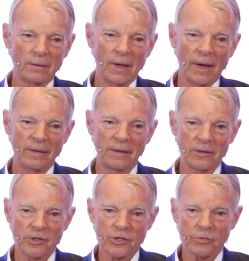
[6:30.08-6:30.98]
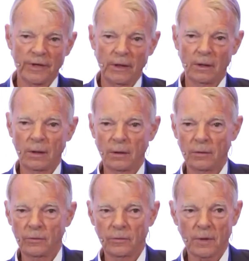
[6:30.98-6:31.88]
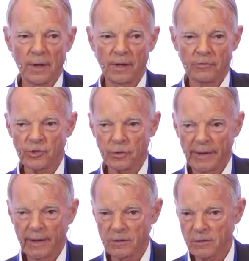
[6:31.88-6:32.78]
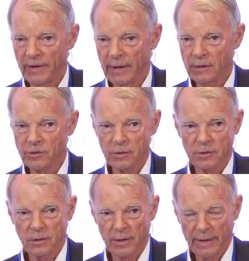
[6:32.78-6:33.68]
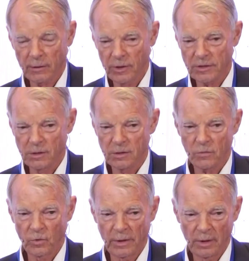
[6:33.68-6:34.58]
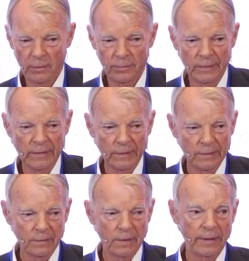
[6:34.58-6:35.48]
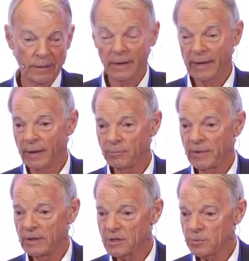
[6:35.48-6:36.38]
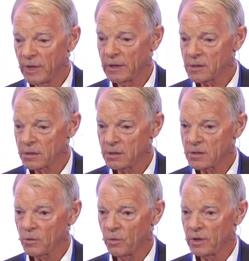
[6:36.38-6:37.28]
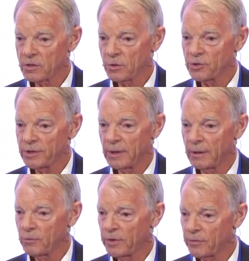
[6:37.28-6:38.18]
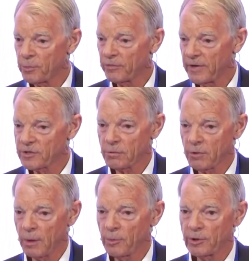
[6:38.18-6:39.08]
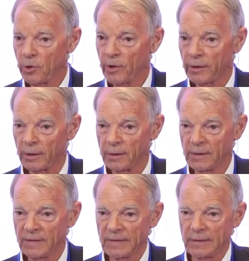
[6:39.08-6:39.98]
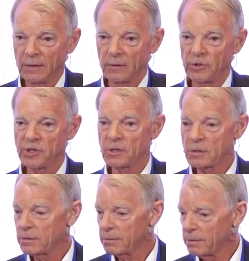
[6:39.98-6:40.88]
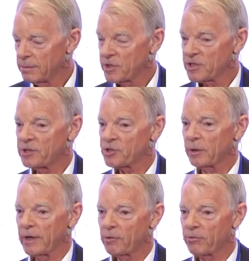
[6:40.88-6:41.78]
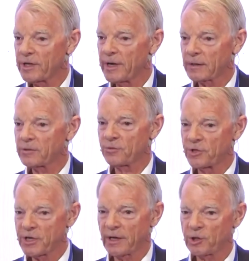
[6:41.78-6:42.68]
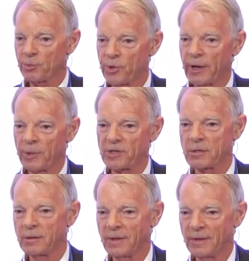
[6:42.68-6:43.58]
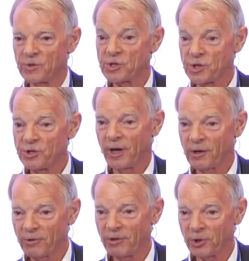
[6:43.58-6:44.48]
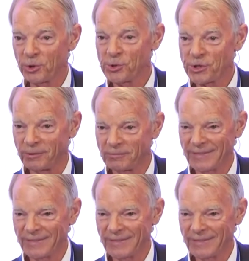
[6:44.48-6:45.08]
I think there's three kind of strands of answers to that question. So one of them, I think, can't be dismissed. It's the one associated with Professor Robert Gordon, which is essentially to reject the premise. This is not a revolution.